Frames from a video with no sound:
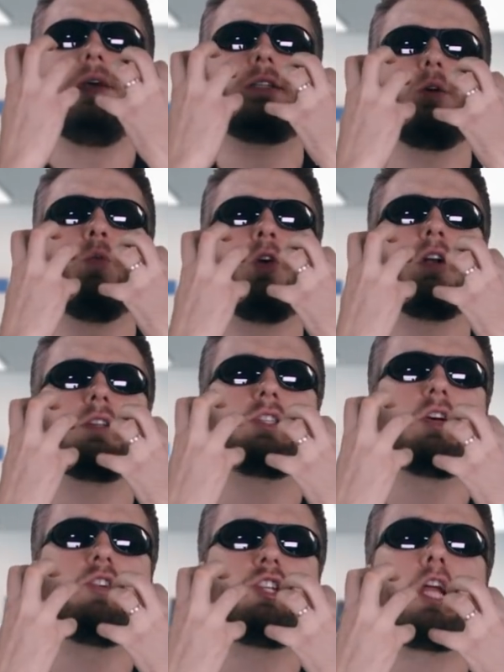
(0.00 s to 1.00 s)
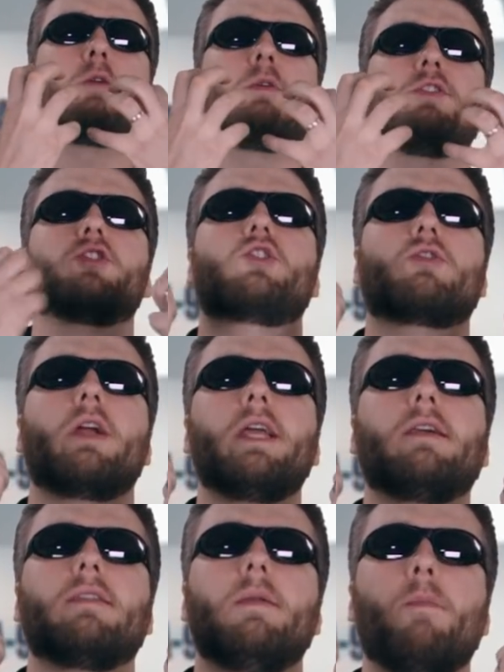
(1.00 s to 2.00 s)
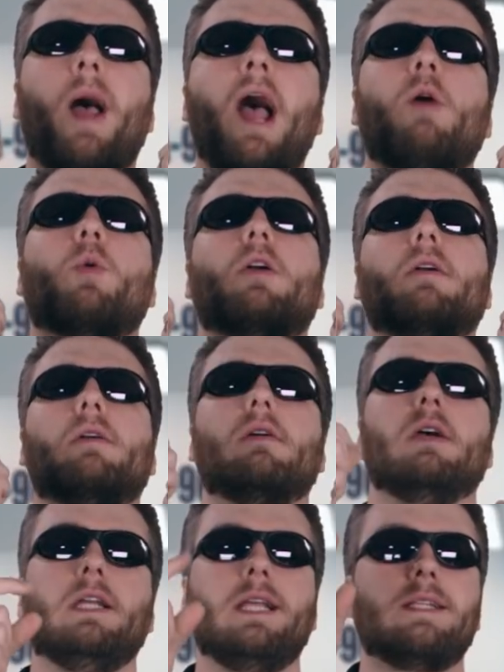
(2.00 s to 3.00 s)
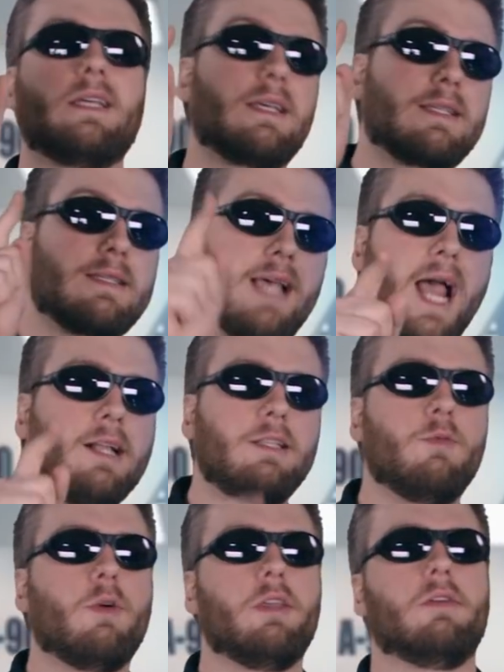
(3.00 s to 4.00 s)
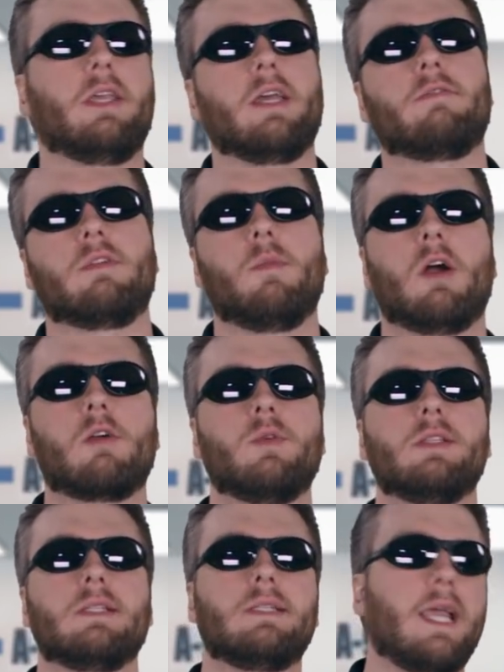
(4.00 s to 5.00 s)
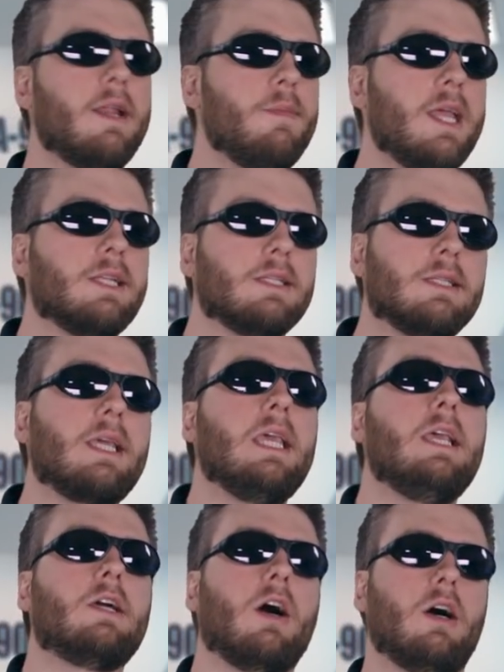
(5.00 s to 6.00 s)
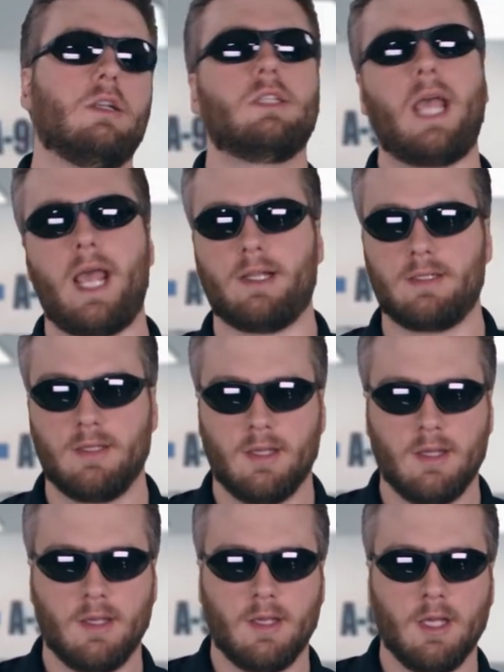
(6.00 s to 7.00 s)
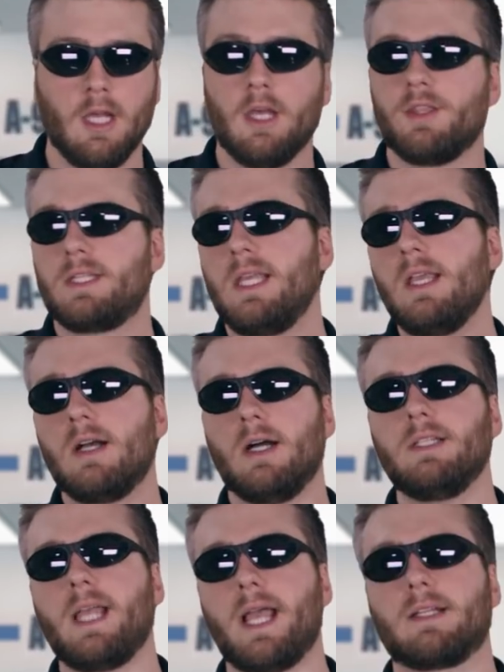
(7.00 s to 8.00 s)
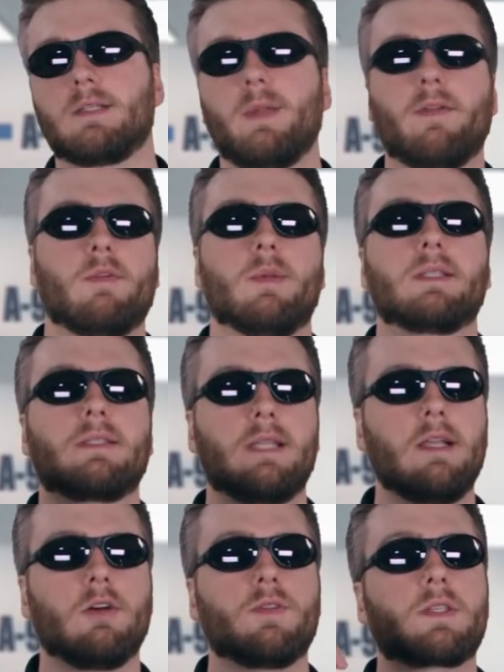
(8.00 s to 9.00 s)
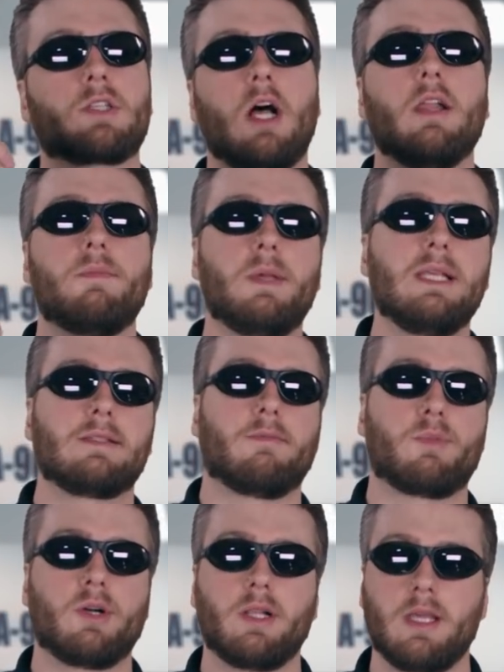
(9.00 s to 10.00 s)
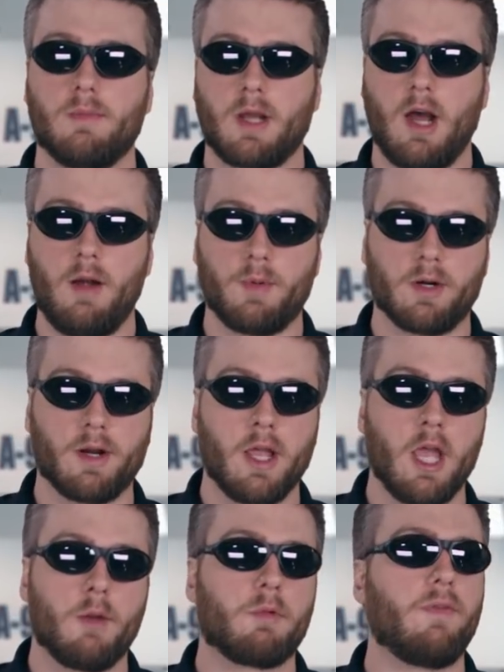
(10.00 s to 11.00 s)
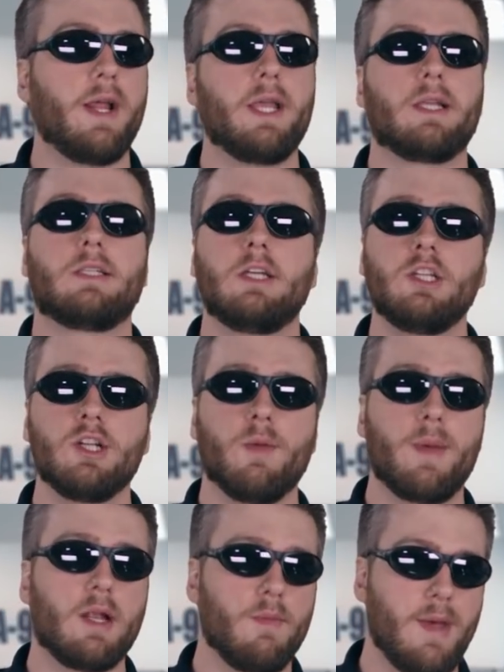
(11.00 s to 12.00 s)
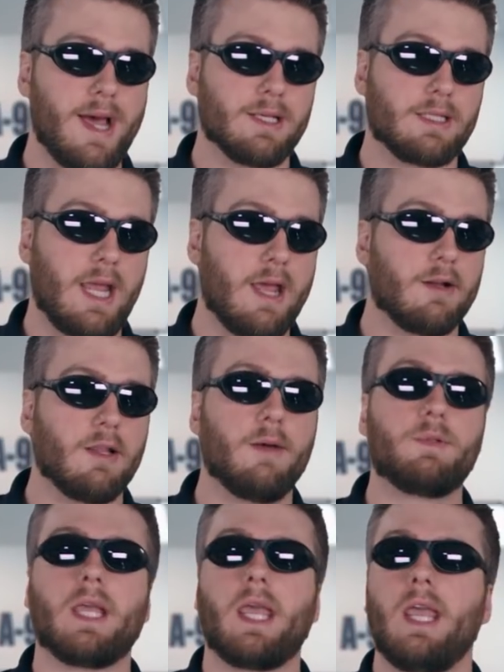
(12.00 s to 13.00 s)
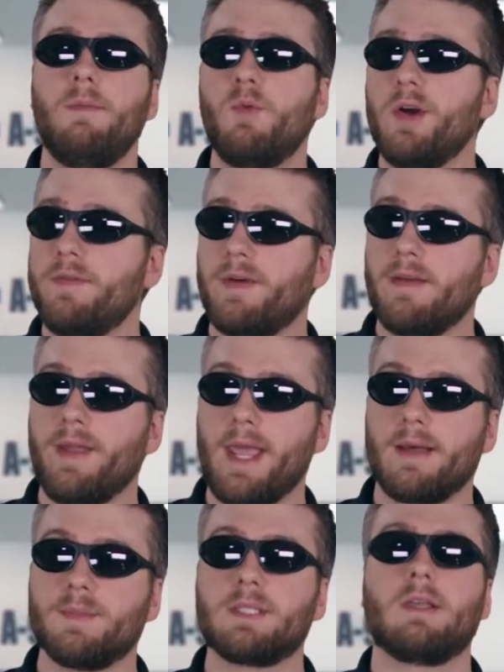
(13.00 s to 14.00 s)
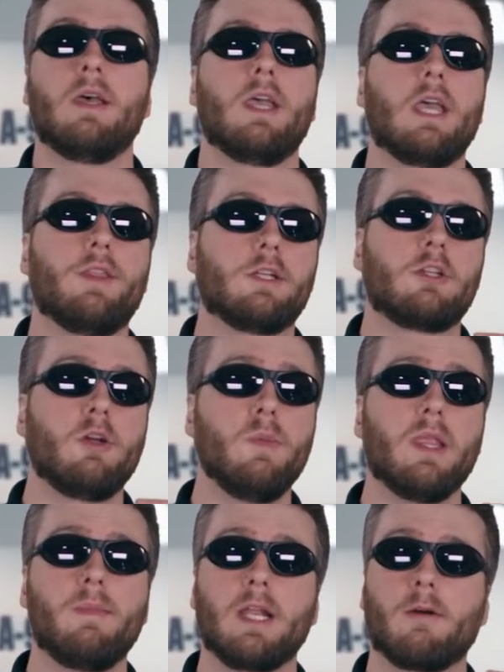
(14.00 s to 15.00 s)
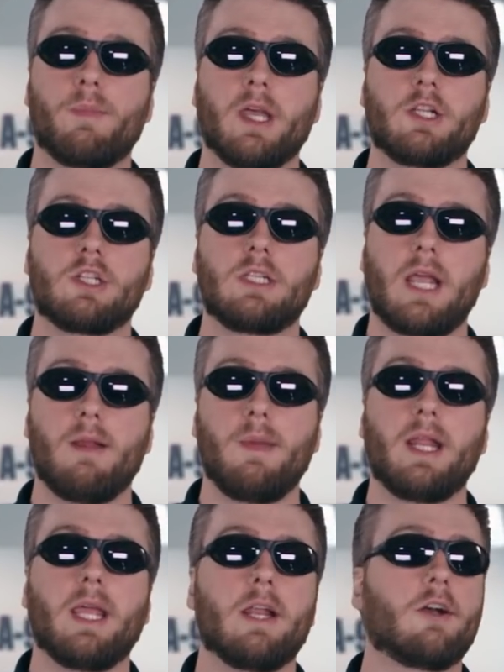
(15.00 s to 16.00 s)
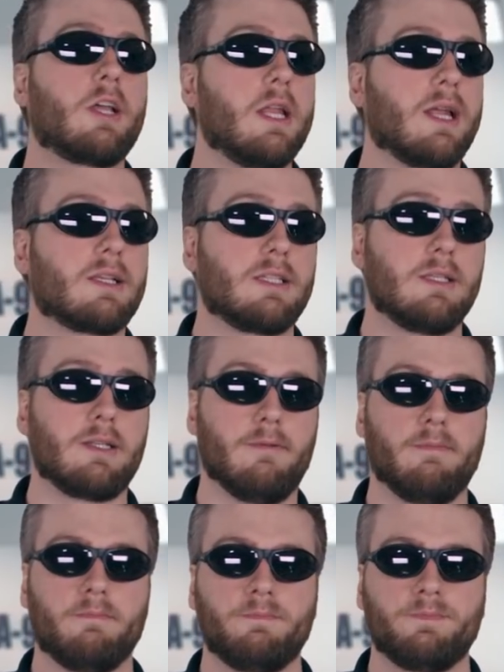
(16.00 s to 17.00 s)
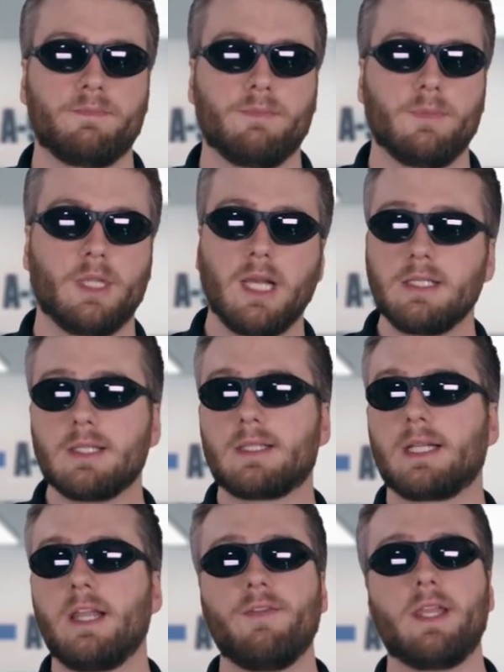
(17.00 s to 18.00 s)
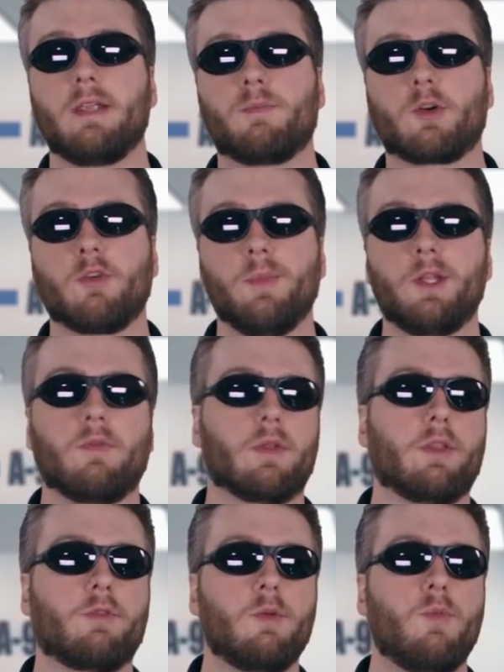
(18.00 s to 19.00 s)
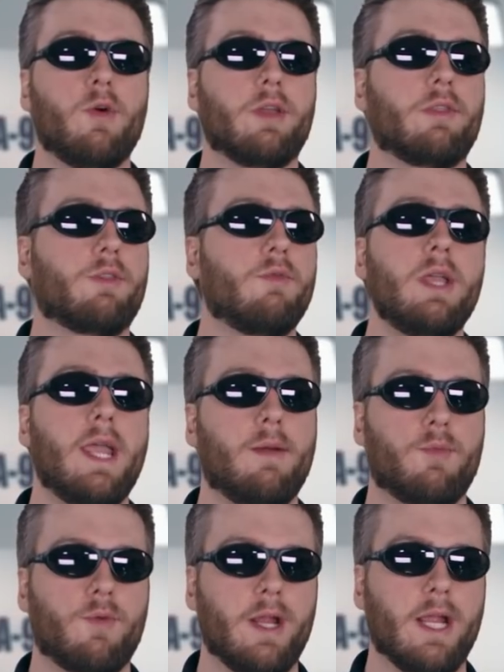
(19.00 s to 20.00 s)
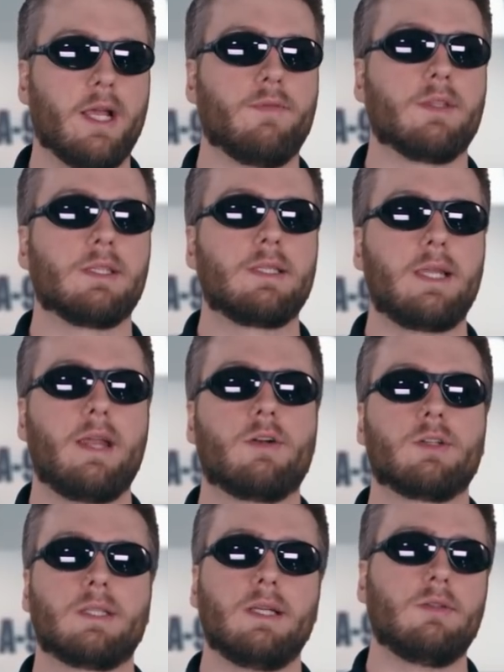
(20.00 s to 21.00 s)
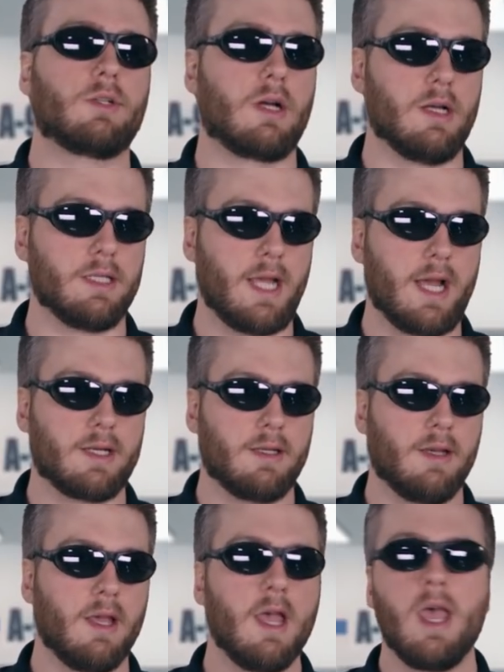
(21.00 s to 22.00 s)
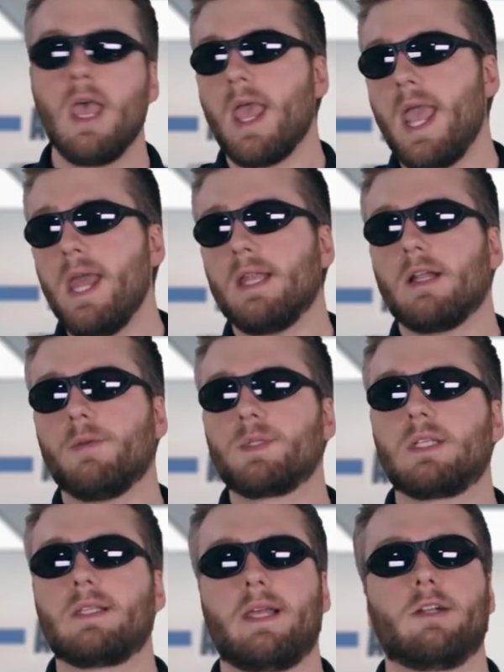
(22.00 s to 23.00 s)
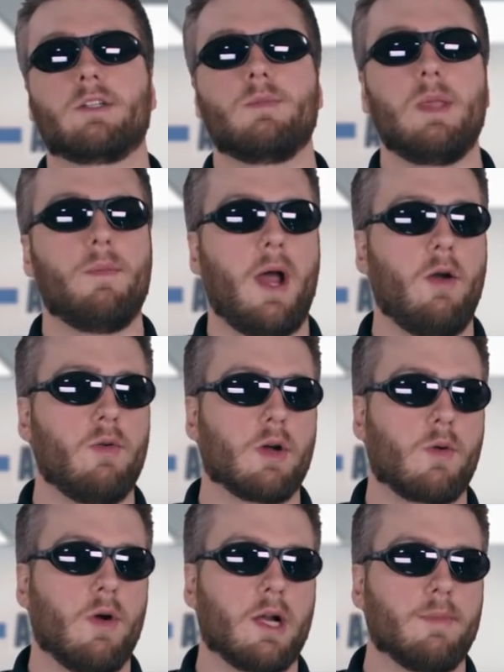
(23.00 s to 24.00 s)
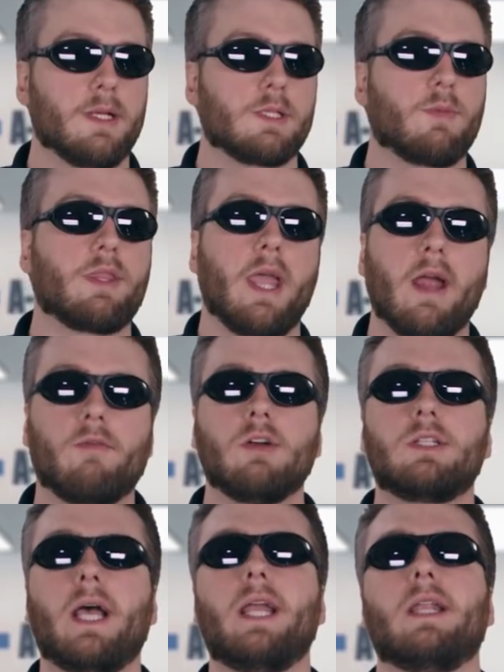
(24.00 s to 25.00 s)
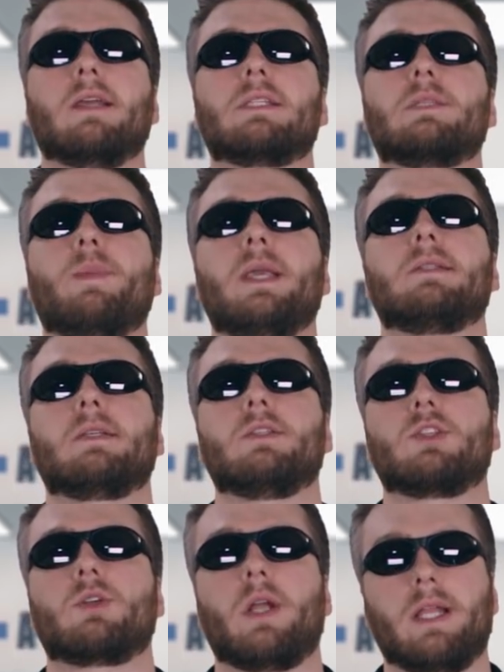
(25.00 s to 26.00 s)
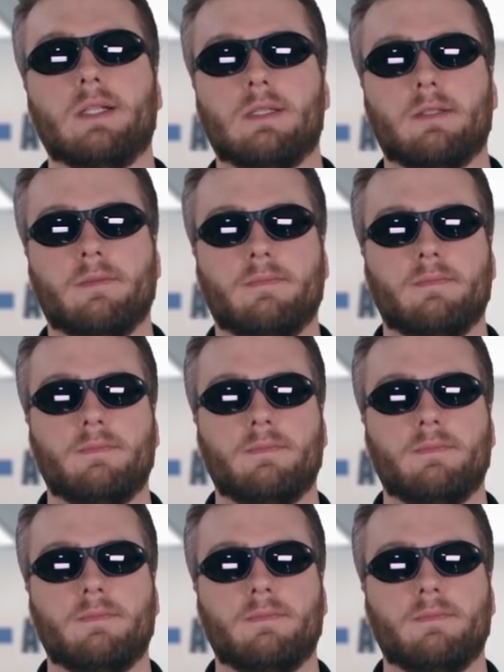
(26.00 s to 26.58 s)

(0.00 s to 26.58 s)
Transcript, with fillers: It's a word associated with strength and power, and that's exactly what you get from Harwin's Datamate T-Contact. The T-Contact is made from a single solid piece of beryllium copper, providing additional metal mass to handle up to eight point five amps in the two millimeter pitch Datamate interconnect system. That's a significant improvement over the three point three amp rating of the standard single contact. And it helps designers meet power requirements with ever-tightening space constraints.